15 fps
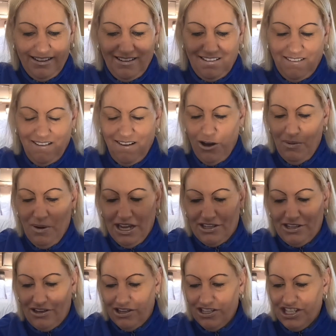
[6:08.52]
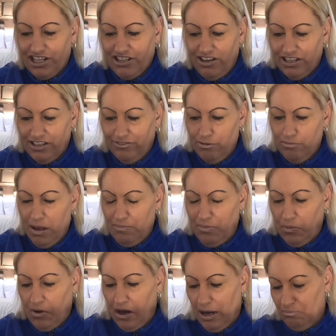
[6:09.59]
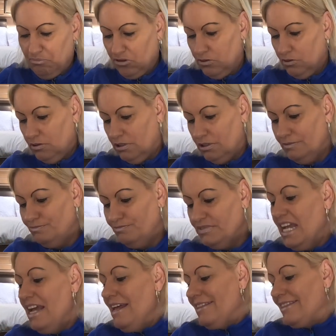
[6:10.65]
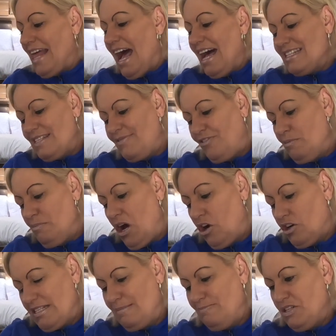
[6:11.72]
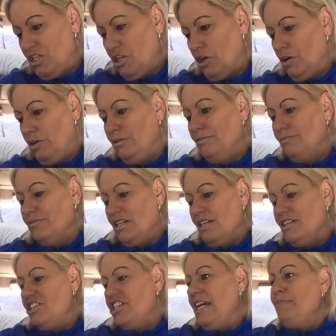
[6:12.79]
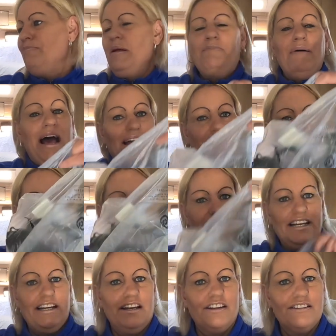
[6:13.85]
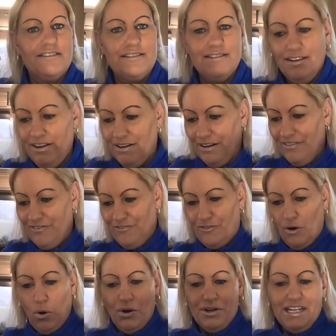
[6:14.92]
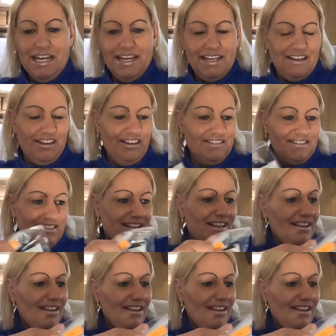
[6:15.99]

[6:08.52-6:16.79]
Oh my gosh, I can't even remember what I bought. That's for my hospital. Cheapy pack of knickers. 4 knickers.